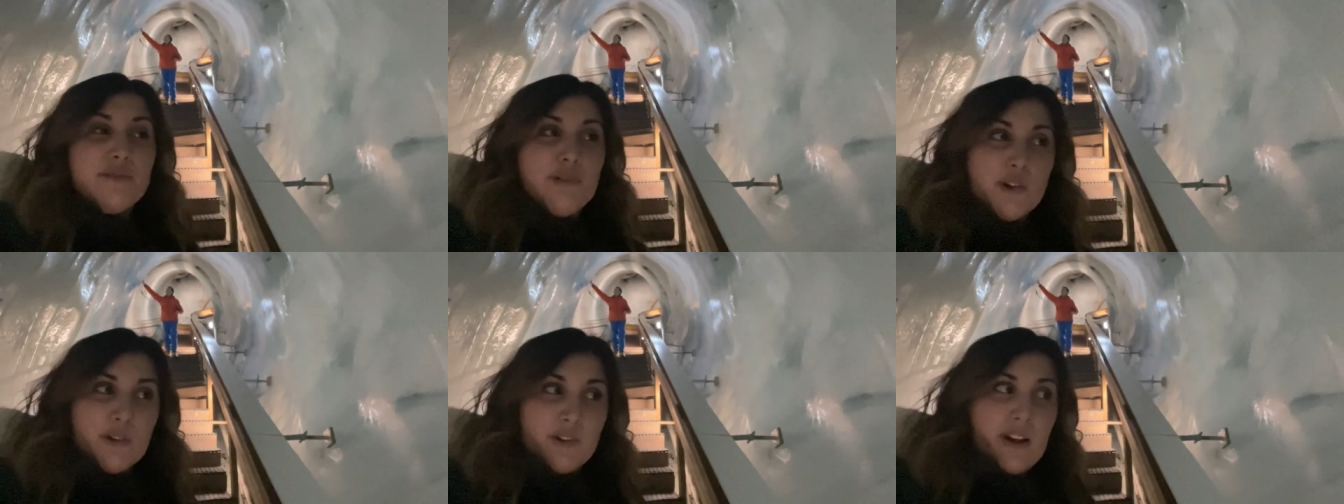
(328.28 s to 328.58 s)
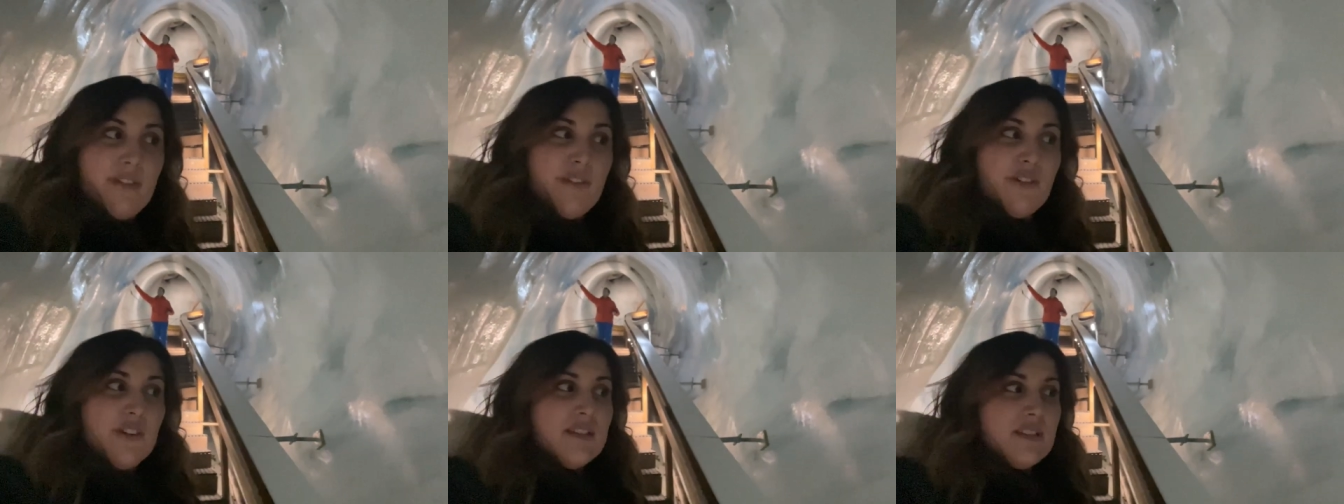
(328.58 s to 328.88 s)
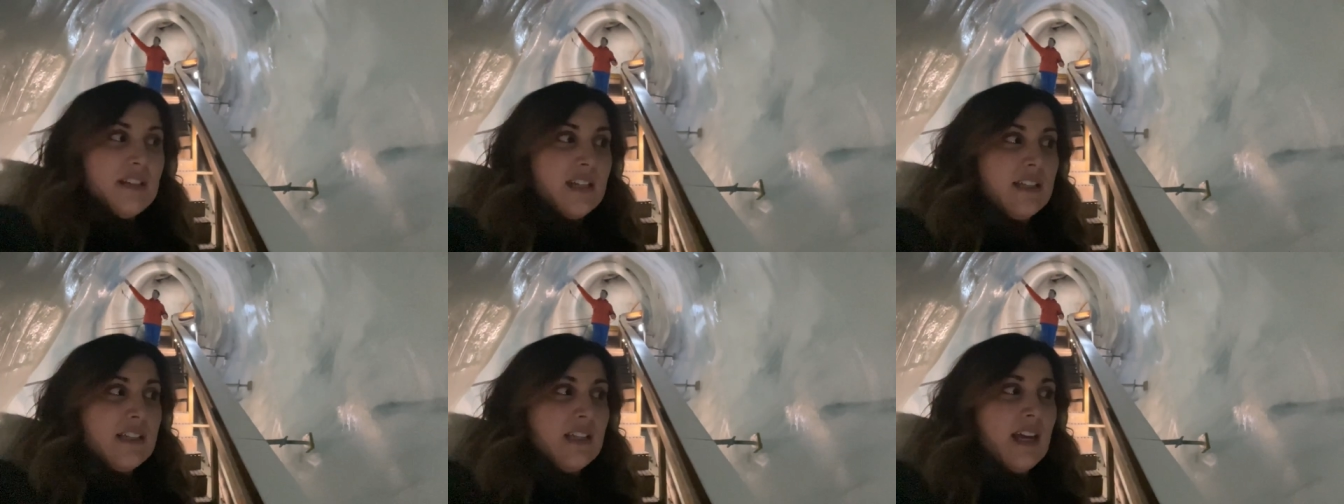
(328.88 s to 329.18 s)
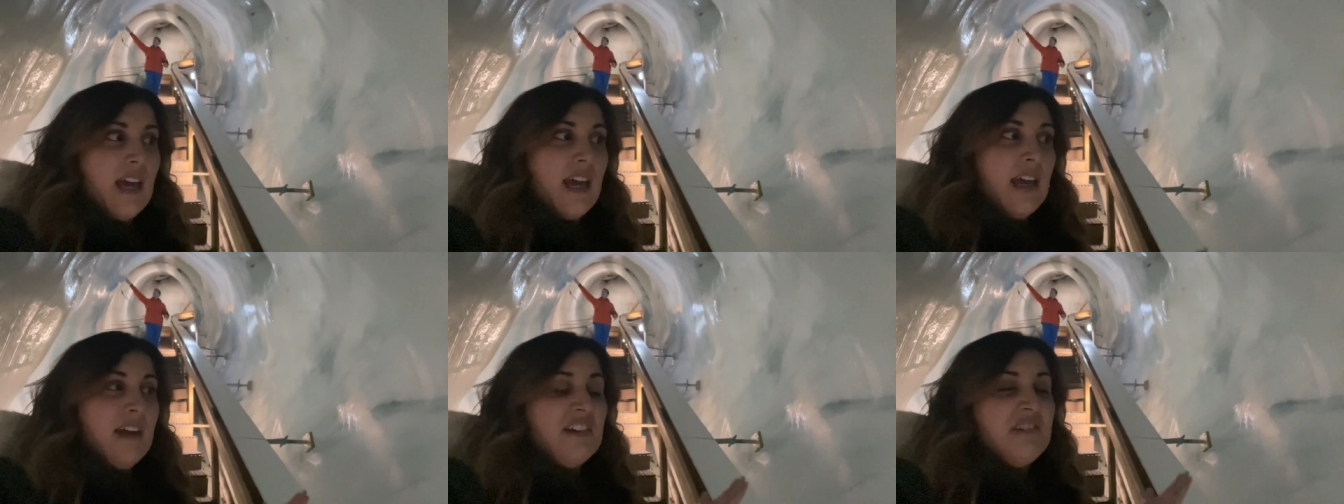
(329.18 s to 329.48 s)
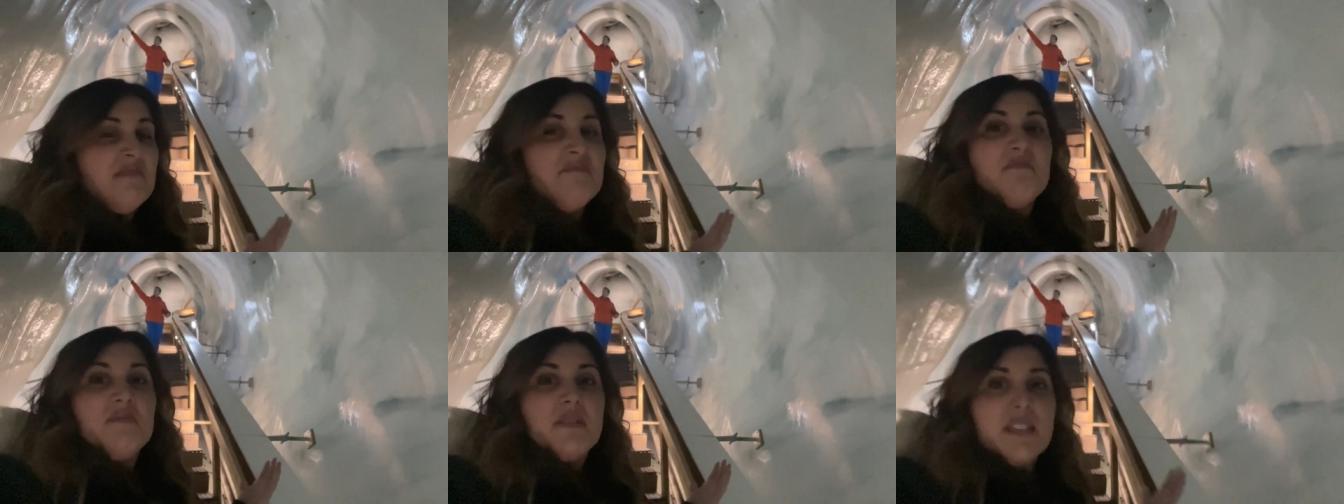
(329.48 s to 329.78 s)
for reference it is a
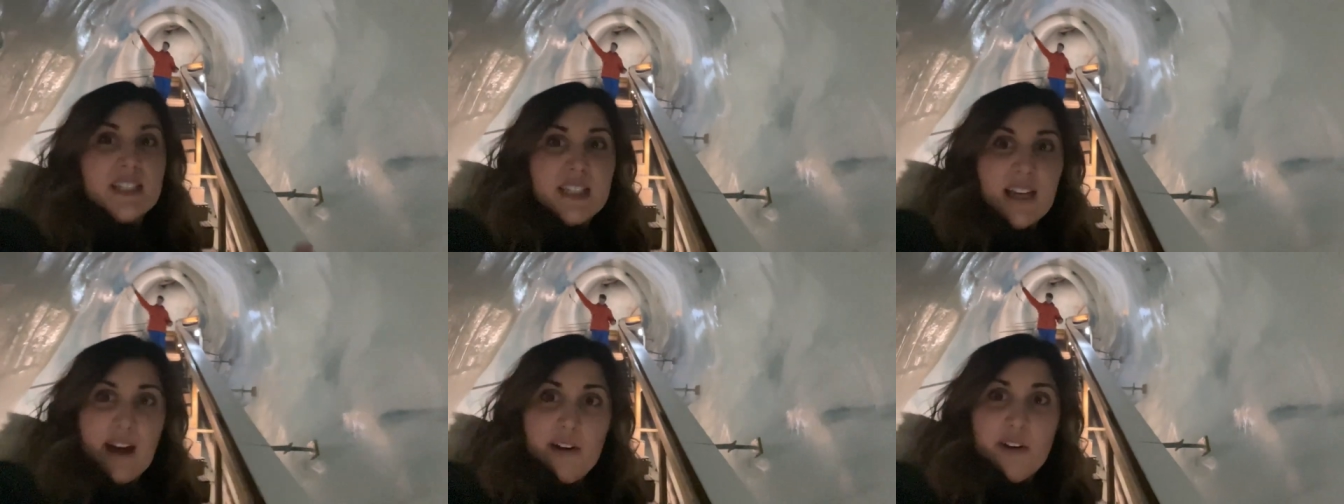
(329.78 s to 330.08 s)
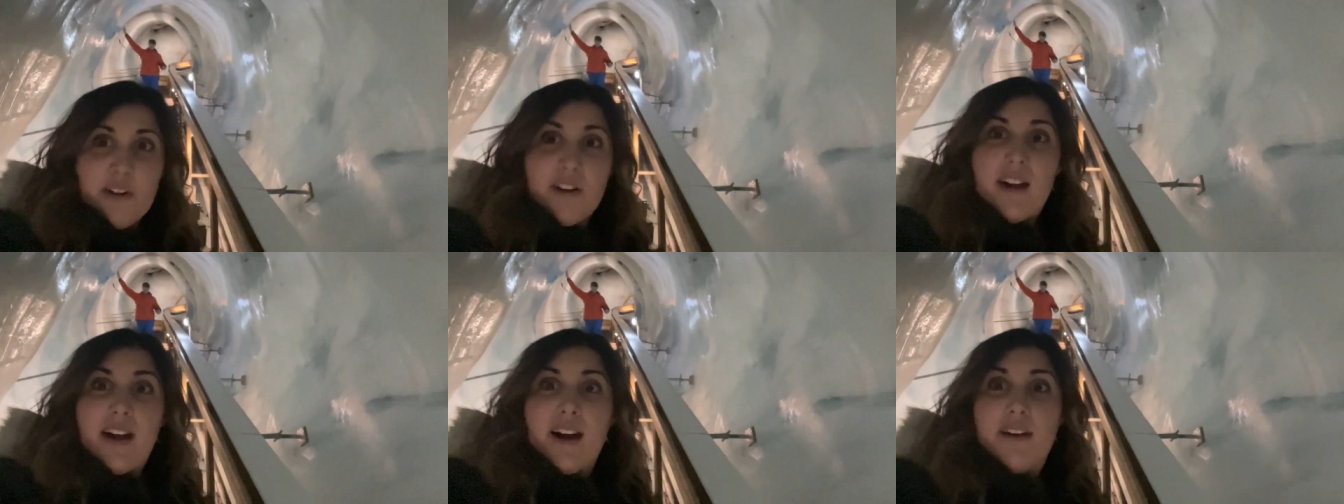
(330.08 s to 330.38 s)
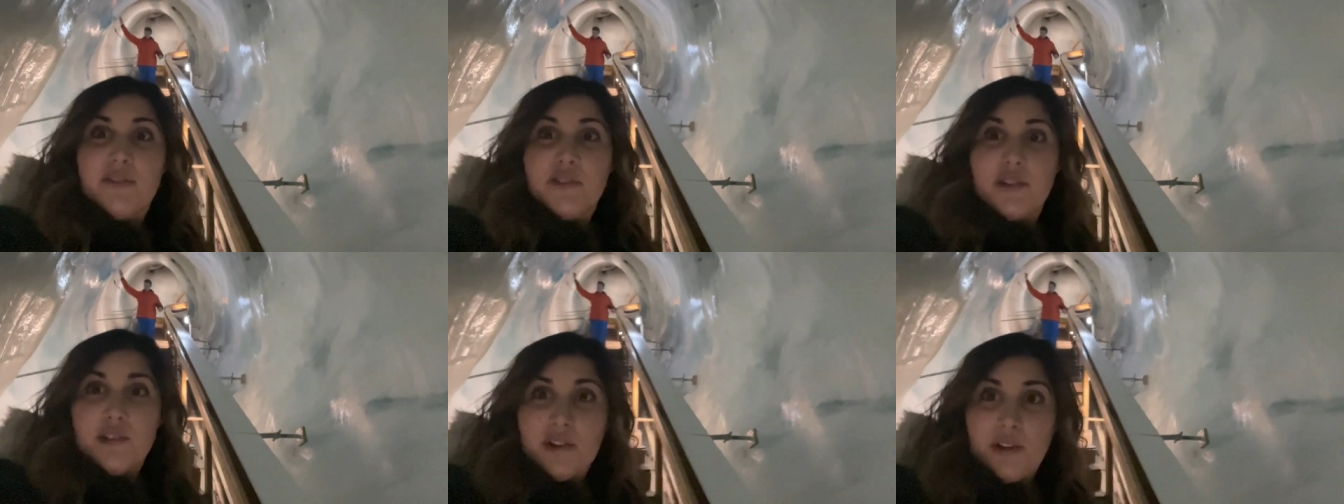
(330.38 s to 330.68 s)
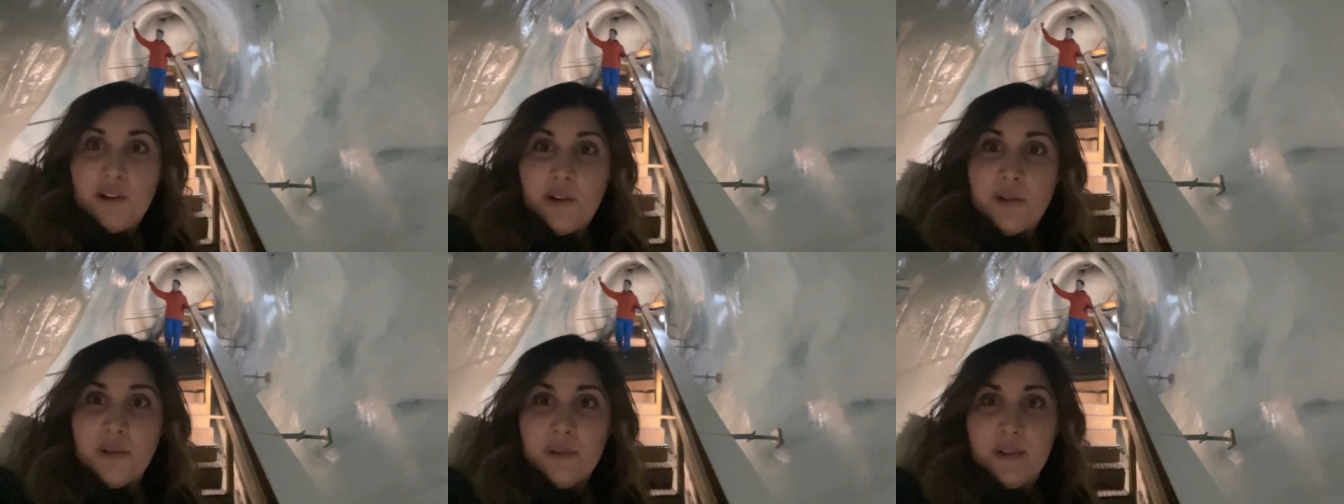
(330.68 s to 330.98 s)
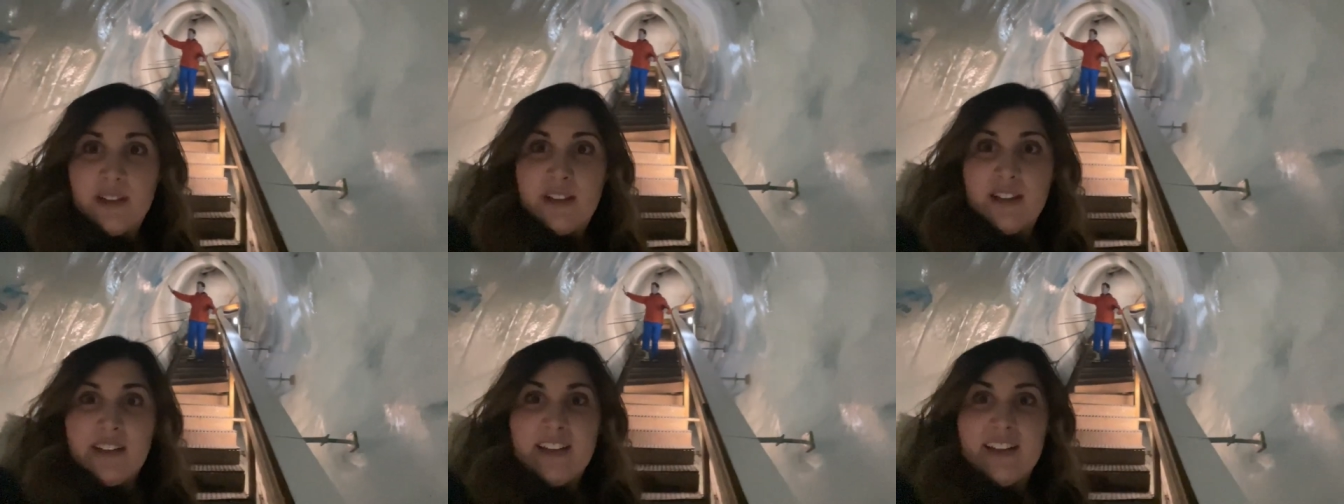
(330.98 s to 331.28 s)
Saturday
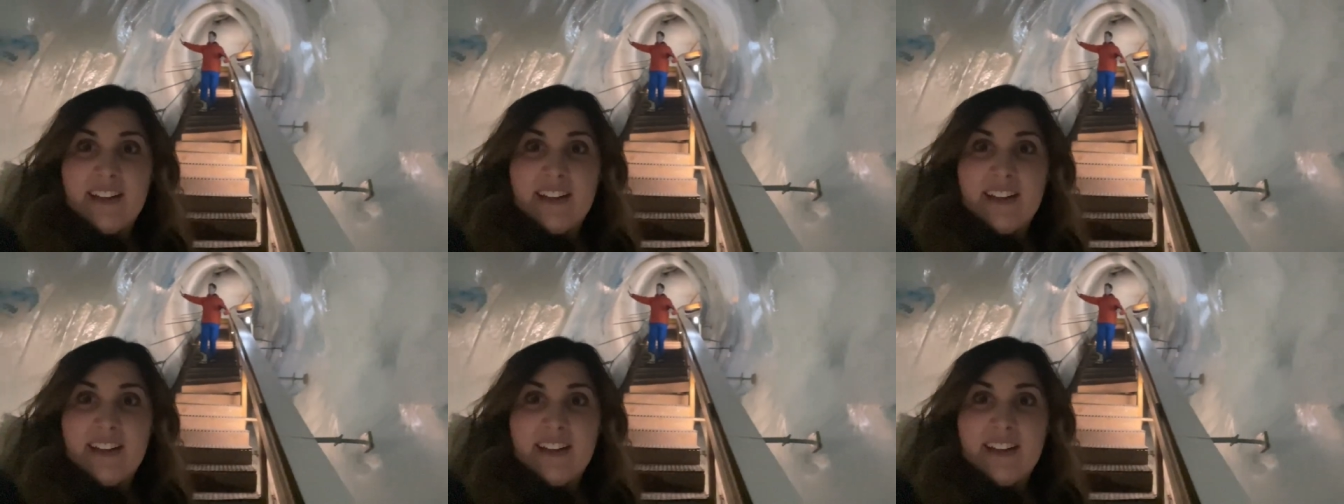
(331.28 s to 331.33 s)
afternoon